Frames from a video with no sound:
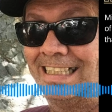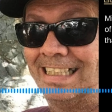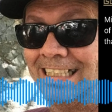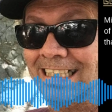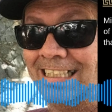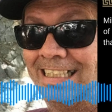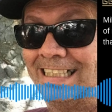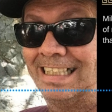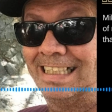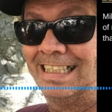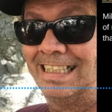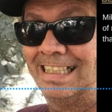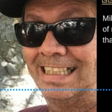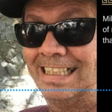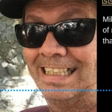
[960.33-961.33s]
about
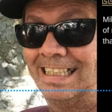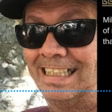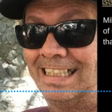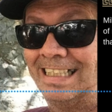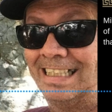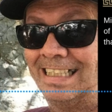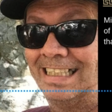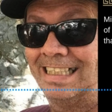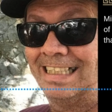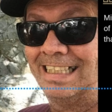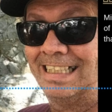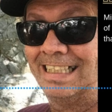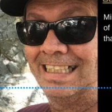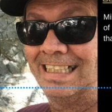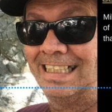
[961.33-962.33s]

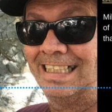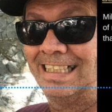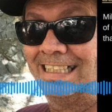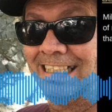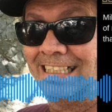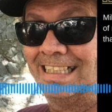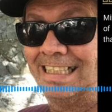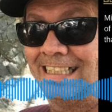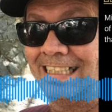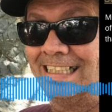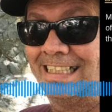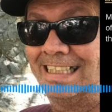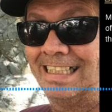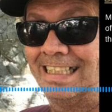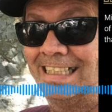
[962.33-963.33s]
that
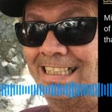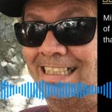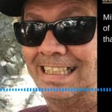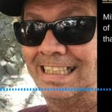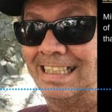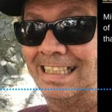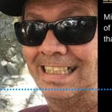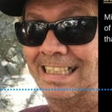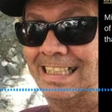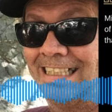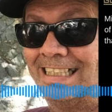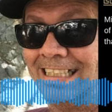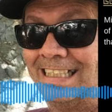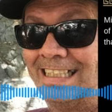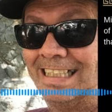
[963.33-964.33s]
very thing,
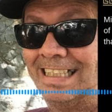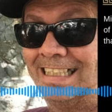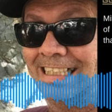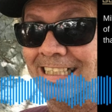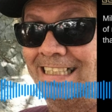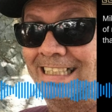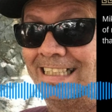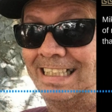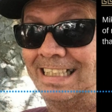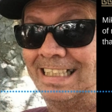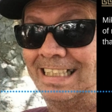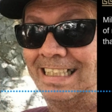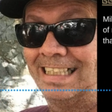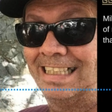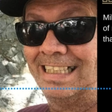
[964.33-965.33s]
about how
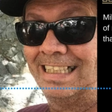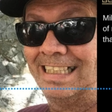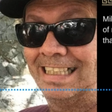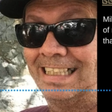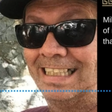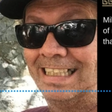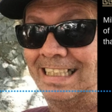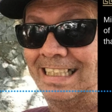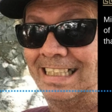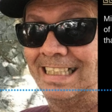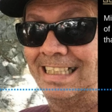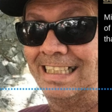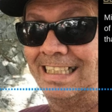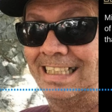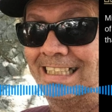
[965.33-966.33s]

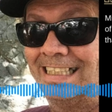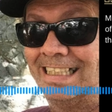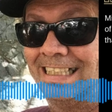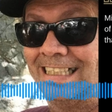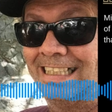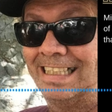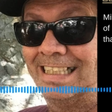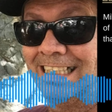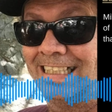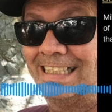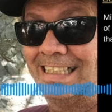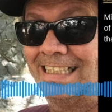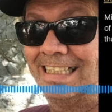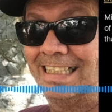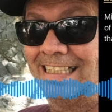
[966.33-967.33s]
the
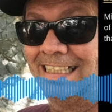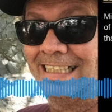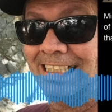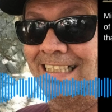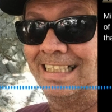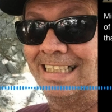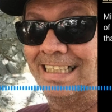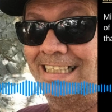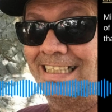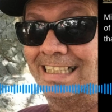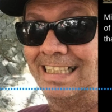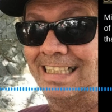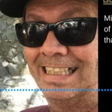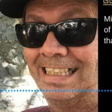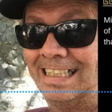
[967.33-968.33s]
libertarians that I've
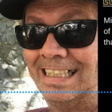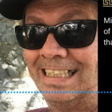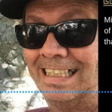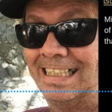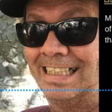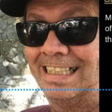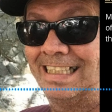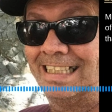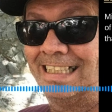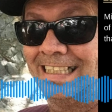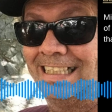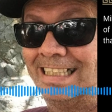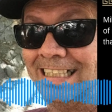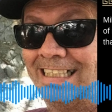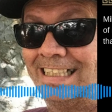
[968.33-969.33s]
met,
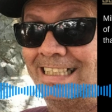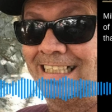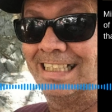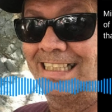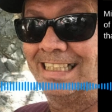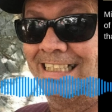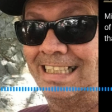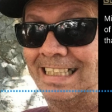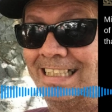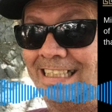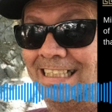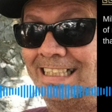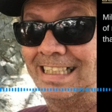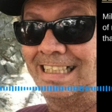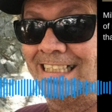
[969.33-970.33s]
so many of them are
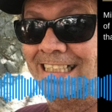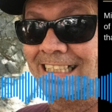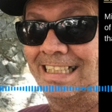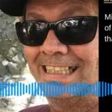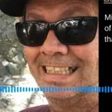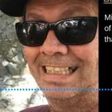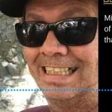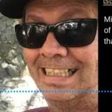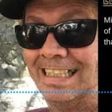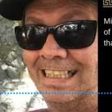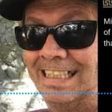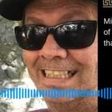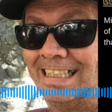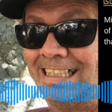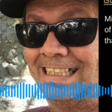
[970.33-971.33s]
dogmatic
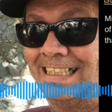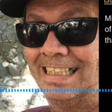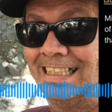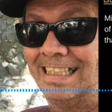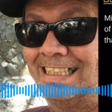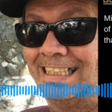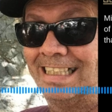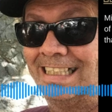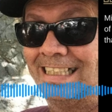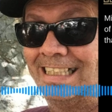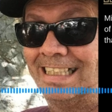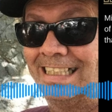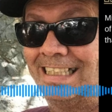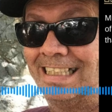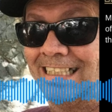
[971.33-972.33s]
about their
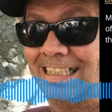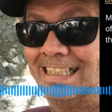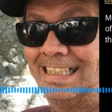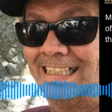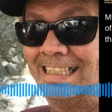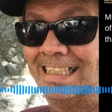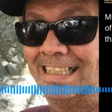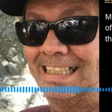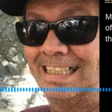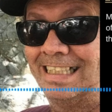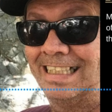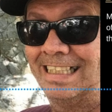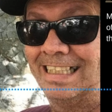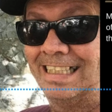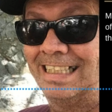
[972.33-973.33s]
positions on
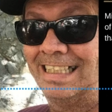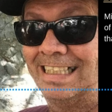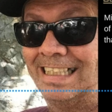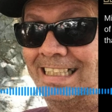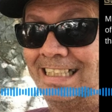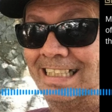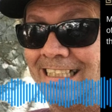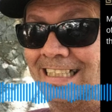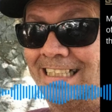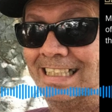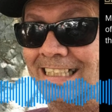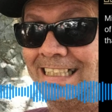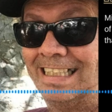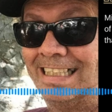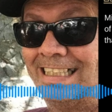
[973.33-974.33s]
things, and they are
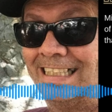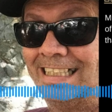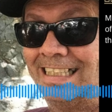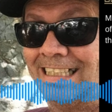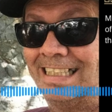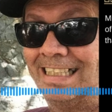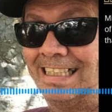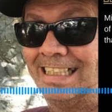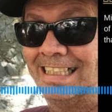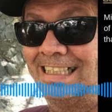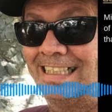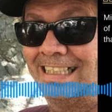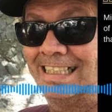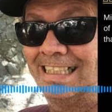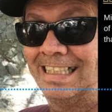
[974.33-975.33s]
not willing
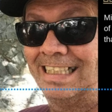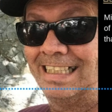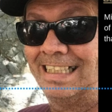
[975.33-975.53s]
to